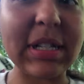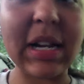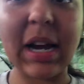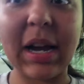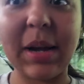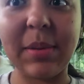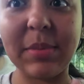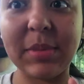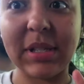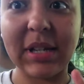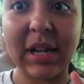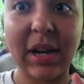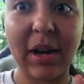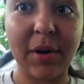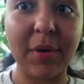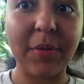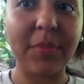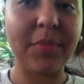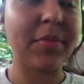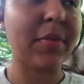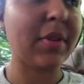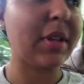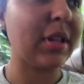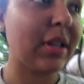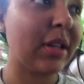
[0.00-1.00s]
times now,
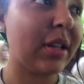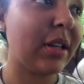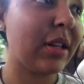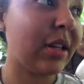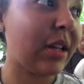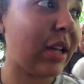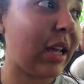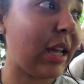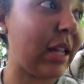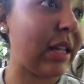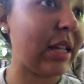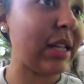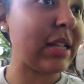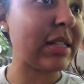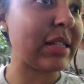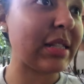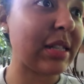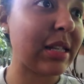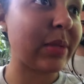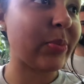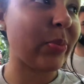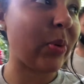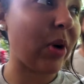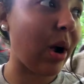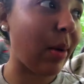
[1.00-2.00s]
and this
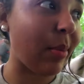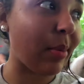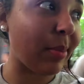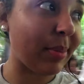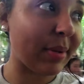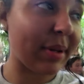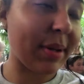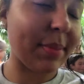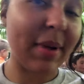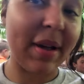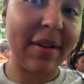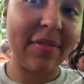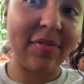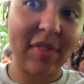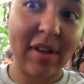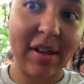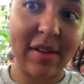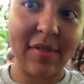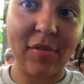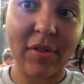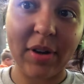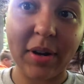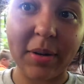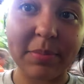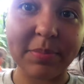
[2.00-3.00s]
is probably my
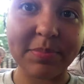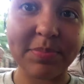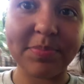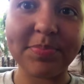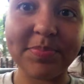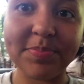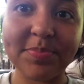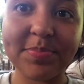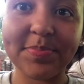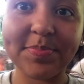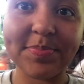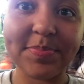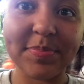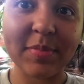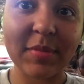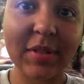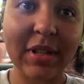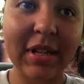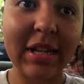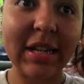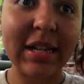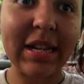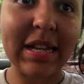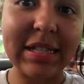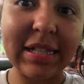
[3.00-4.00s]
favorite.
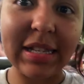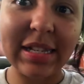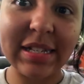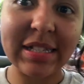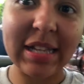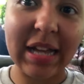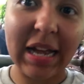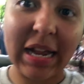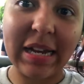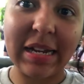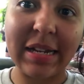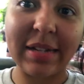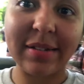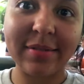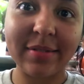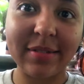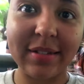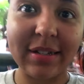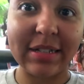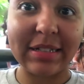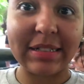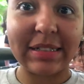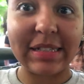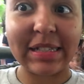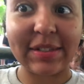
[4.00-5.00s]
He's excited.
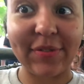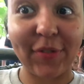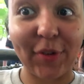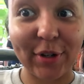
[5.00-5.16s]
It's his